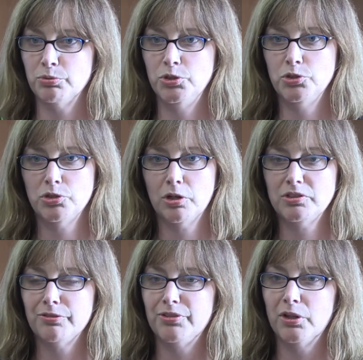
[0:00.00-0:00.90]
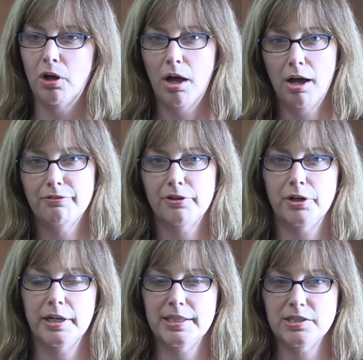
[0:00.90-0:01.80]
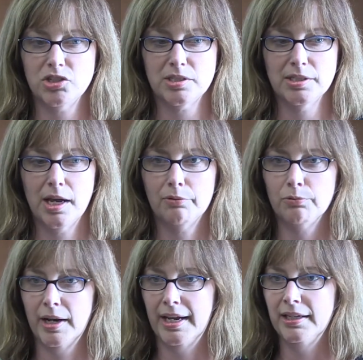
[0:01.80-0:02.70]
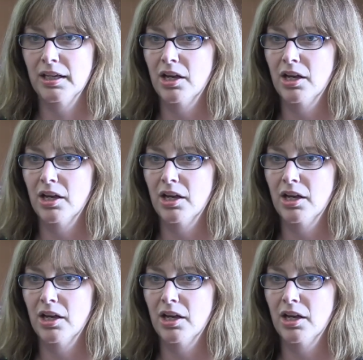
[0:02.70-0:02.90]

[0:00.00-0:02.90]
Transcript: When you start to feel off or it's just not right